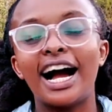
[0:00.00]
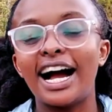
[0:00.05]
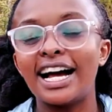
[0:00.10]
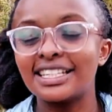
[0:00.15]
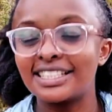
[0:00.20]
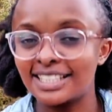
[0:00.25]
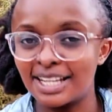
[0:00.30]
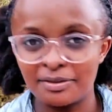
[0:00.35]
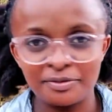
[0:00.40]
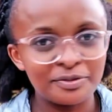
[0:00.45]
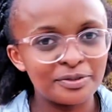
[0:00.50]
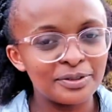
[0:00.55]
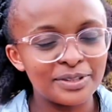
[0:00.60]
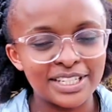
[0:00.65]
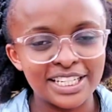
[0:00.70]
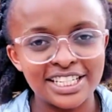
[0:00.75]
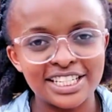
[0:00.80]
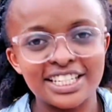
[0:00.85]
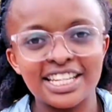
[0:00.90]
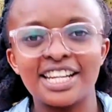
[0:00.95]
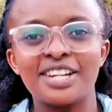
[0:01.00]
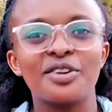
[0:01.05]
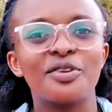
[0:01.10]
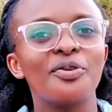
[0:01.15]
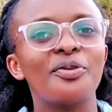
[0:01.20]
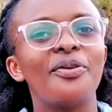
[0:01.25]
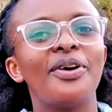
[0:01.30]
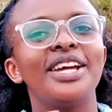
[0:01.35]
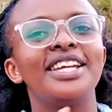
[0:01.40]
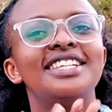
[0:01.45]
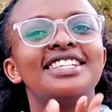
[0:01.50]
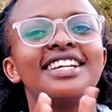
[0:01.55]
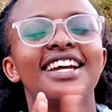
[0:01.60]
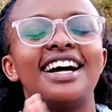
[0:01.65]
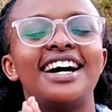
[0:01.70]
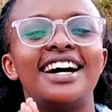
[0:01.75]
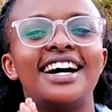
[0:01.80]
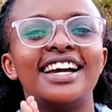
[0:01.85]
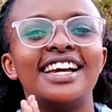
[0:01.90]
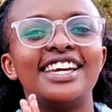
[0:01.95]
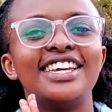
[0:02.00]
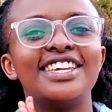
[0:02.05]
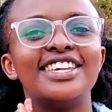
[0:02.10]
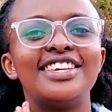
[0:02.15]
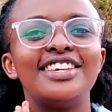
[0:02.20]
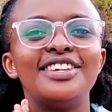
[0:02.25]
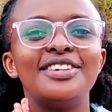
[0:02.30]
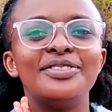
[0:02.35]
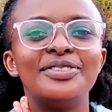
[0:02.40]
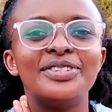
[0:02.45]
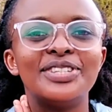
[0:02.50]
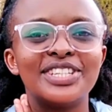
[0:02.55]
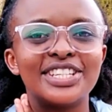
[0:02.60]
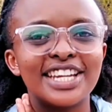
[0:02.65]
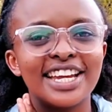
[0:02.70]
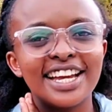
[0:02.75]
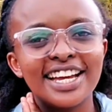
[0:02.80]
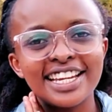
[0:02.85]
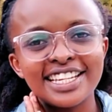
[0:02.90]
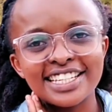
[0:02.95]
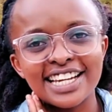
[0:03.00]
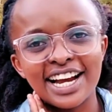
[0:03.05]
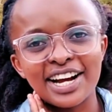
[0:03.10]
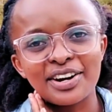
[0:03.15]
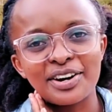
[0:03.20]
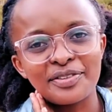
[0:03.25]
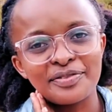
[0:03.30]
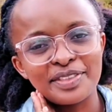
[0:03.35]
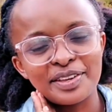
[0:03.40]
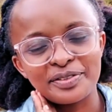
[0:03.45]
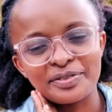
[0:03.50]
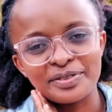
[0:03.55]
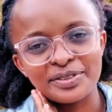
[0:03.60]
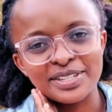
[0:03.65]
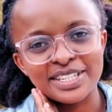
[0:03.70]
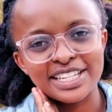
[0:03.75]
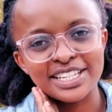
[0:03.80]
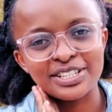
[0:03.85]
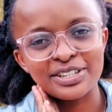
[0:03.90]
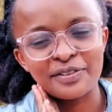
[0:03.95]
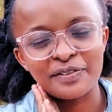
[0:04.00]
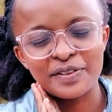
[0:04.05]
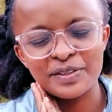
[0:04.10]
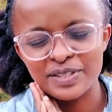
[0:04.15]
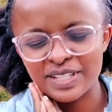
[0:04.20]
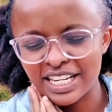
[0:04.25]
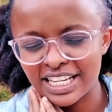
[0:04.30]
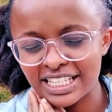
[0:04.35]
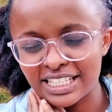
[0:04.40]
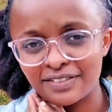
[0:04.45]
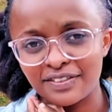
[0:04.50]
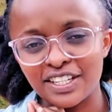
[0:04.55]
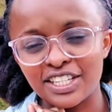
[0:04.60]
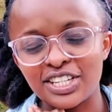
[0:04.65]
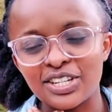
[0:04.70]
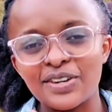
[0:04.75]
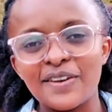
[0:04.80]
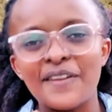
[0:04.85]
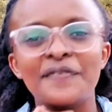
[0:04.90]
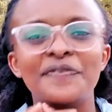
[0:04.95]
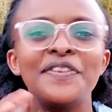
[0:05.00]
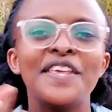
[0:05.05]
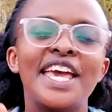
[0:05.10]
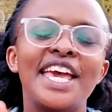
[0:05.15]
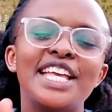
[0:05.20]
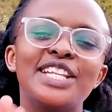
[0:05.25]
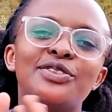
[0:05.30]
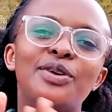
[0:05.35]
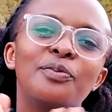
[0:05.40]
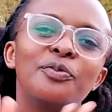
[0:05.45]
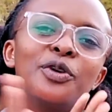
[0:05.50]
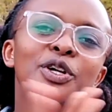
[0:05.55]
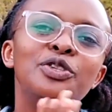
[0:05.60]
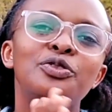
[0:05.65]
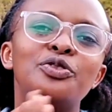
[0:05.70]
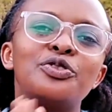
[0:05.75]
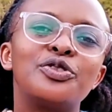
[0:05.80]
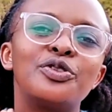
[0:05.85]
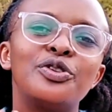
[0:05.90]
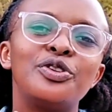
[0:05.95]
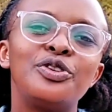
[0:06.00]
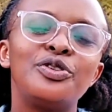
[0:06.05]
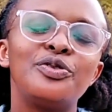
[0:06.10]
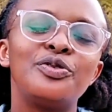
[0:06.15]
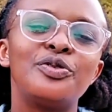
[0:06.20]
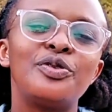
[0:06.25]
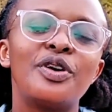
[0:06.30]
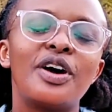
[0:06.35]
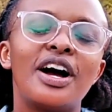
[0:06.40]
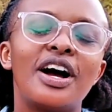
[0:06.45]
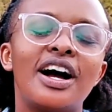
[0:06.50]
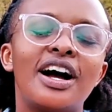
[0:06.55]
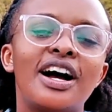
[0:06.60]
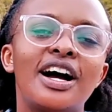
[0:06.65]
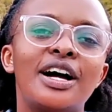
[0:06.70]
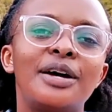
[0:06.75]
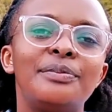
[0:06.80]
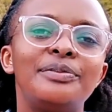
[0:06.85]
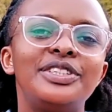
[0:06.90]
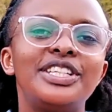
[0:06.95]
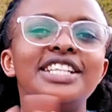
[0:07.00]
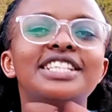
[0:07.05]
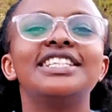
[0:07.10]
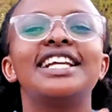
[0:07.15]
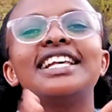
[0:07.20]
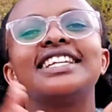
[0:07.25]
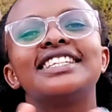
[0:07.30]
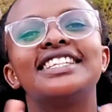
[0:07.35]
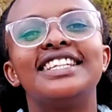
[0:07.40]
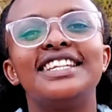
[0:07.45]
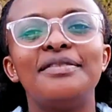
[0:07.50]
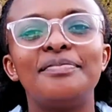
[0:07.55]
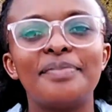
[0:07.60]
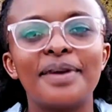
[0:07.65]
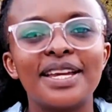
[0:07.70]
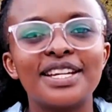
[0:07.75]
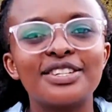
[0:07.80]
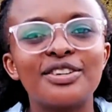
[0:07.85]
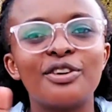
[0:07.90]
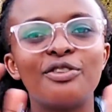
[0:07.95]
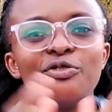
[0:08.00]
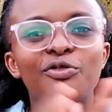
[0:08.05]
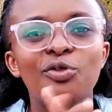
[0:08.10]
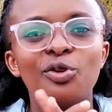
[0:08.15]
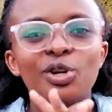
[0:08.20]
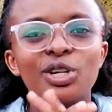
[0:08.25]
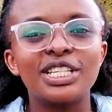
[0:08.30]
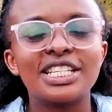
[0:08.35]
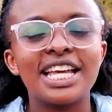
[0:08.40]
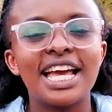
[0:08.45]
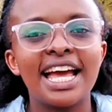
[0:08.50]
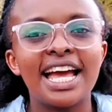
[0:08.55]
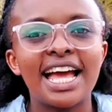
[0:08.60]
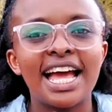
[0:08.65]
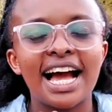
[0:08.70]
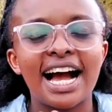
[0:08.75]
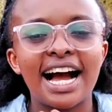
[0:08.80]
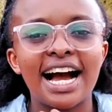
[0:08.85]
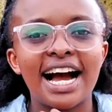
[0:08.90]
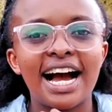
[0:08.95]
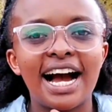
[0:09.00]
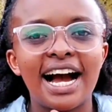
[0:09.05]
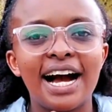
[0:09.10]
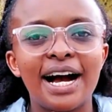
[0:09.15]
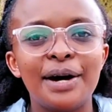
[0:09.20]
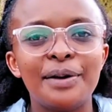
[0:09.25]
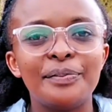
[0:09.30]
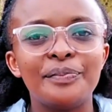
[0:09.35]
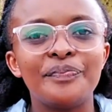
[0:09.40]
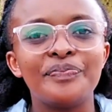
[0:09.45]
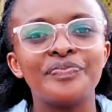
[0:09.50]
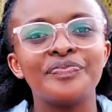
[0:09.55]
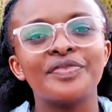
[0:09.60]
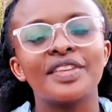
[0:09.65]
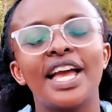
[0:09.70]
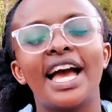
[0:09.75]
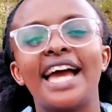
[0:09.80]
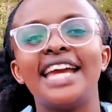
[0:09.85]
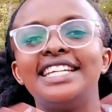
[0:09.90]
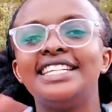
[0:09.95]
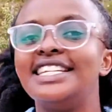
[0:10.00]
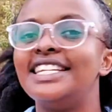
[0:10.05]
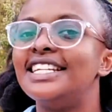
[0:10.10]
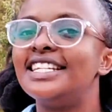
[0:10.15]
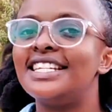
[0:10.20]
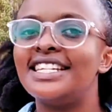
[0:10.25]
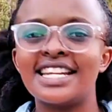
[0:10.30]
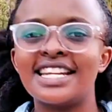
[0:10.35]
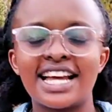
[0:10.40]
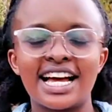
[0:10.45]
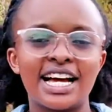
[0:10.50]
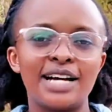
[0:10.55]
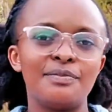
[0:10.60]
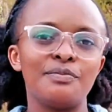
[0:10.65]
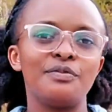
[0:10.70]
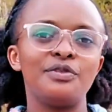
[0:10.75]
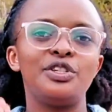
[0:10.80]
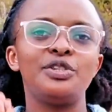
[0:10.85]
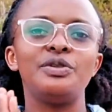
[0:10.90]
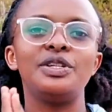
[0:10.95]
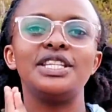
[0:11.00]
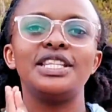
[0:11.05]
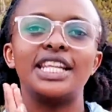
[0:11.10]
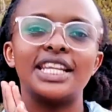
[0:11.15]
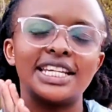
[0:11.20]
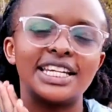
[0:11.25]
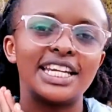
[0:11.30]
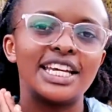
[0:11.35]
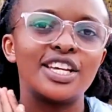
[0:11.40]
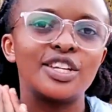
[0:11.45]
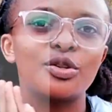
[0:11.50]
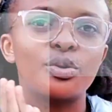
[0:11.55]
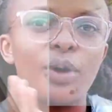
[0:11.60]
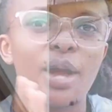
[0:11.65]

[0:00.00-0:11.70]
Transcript: some footage and quite a huge chunk of the footage of today's video and so I'm going to show you uh, just a snippet of what um, I did um, during the day so